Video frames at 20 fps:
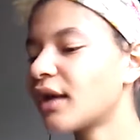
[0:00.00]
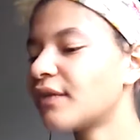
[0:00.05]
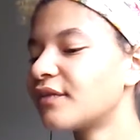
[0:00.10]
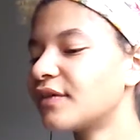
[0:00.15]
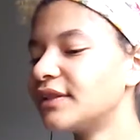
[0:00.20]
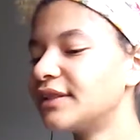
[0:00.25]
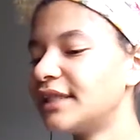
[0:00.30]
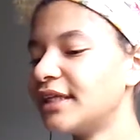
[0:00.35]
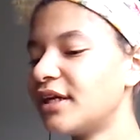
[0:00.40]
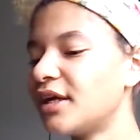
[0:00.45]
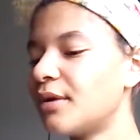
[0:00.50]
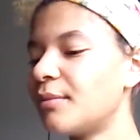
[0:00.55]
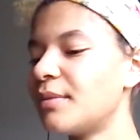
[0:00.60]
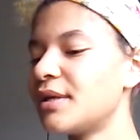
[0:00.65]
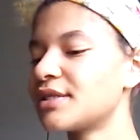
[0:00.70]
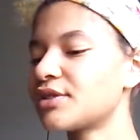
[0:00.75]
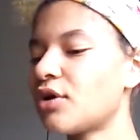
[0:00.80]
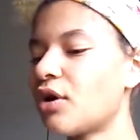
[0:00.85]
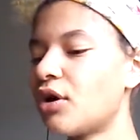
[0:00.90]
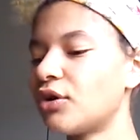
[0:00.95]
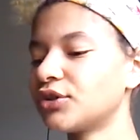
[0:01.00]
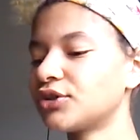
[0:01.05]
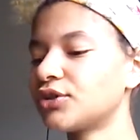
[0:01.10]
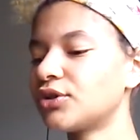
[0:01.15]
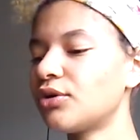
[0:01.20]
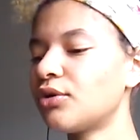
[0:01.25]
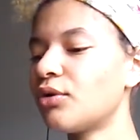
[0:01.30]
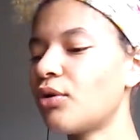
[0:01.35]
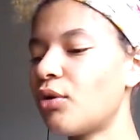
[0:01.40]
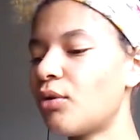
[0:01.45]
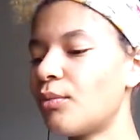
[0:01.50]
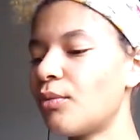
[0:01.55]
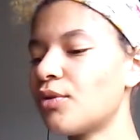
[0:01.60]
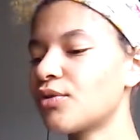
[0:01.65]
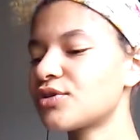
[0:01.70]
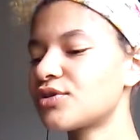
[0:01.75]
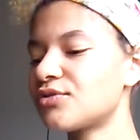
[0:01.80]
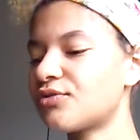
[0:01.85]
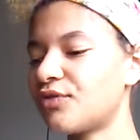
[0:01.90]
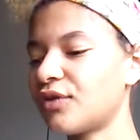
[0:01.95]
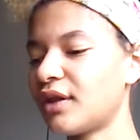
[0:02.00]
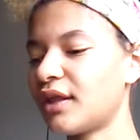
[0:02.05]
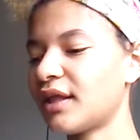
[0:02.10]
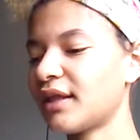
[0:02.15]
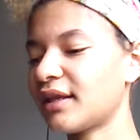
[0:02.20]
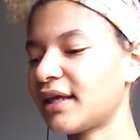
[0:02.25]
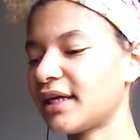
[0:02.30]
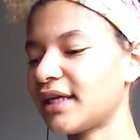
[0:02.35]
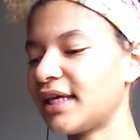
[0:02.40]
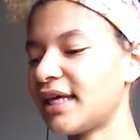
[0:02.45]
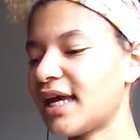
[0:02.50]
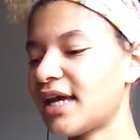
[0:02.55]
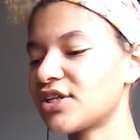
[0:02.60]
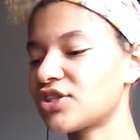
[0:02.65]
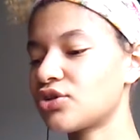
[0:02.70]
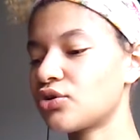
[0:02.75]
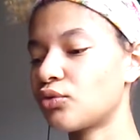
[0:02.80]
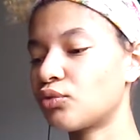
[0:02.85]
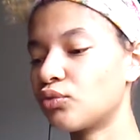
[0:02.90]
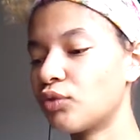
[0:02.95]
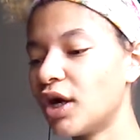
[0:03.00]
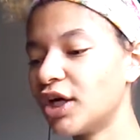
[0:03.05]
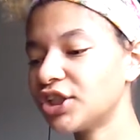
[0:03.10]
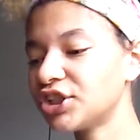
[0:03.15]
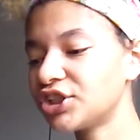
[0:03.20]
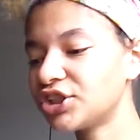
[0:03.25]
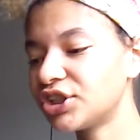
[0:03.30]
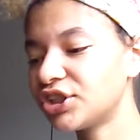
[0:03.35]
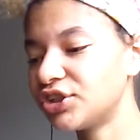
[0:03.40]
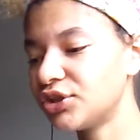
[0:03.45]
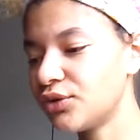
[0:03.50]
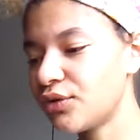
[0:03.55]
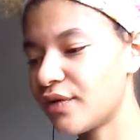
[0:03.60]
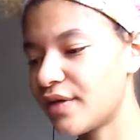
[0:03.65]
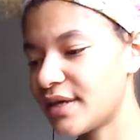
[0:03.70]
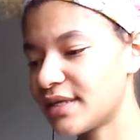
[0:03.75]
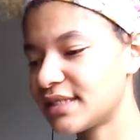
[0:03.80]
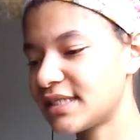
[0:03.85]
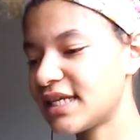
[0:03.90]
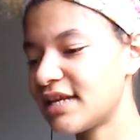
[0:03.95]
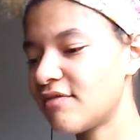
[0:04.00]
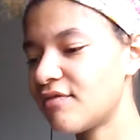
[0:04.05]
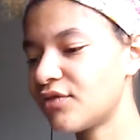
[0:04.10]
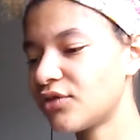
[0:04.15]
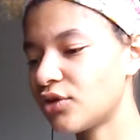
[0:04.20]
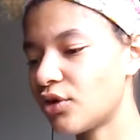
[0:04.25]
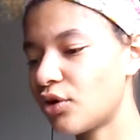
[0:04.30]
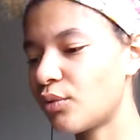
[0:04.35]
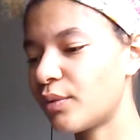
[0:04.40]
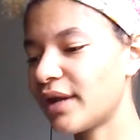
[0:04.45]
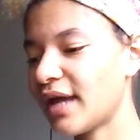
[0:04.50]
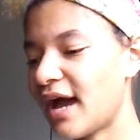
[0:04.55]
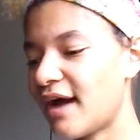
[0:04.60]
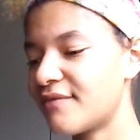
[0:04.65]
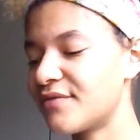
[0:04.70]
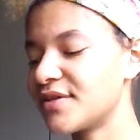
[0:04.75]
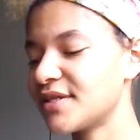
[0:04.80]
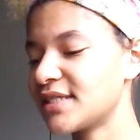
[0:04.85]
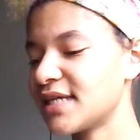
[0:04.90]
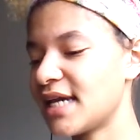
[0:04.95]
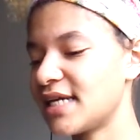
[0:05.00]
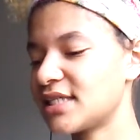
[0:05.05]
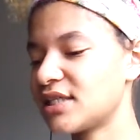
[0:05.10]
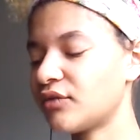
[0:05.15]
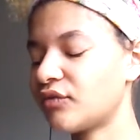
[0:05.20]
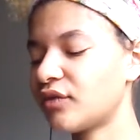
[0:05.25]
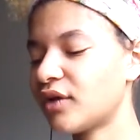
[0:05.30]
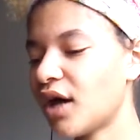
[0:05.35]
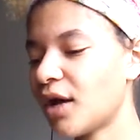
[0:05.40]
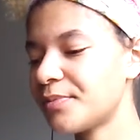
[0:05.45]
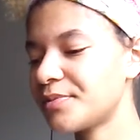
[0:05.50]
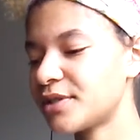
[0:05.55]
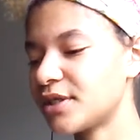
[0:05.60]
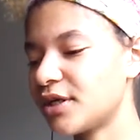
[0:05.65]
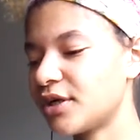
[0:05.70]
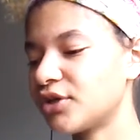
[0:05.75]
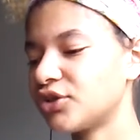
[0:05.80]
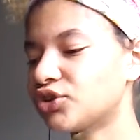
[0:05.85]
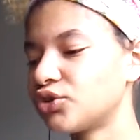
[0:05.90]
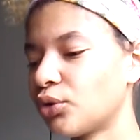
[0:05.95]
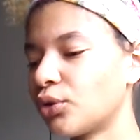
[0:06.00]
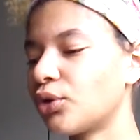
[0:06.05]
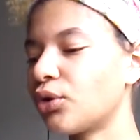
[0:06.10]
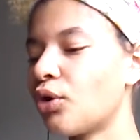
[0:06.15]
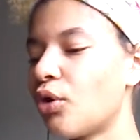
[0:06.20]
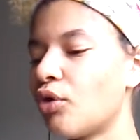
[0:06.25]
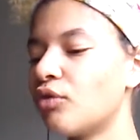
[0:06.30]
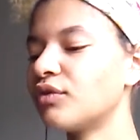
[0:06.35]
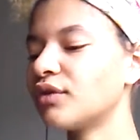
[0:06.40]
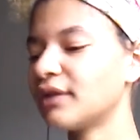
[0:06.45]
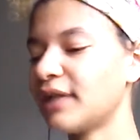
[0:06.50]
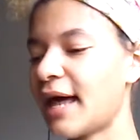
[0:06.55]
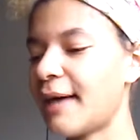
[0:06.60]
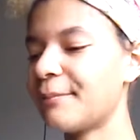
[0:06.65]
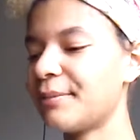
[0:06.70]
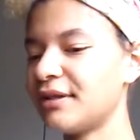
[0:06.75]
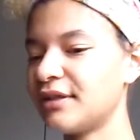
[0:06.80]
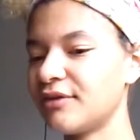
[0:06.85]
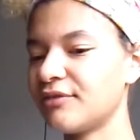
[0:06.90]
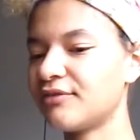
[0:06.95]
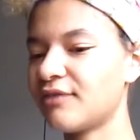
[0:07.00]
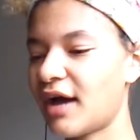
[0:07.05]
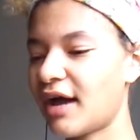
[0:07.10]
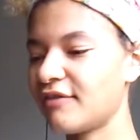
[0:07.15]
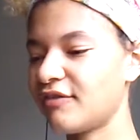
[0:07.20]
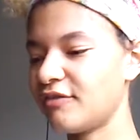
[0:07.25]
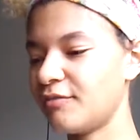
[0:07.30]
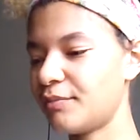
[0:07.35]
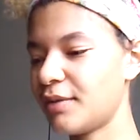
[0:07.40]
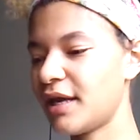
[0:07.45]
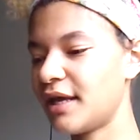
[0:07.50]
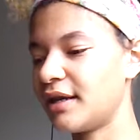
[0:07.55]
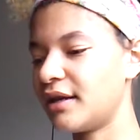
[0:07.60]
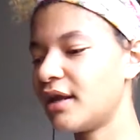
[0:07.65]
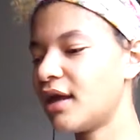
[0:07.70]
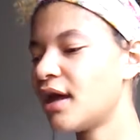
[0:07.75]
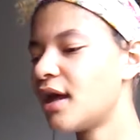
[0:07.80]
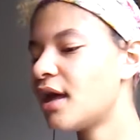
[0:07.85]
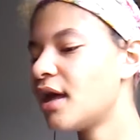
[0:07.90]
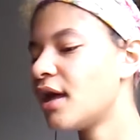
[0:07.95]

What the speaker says: The DM is also almost feeling like he has to rush to do this, even though we have this Ace of Cups here sort of overlapping the Five of Pentacles,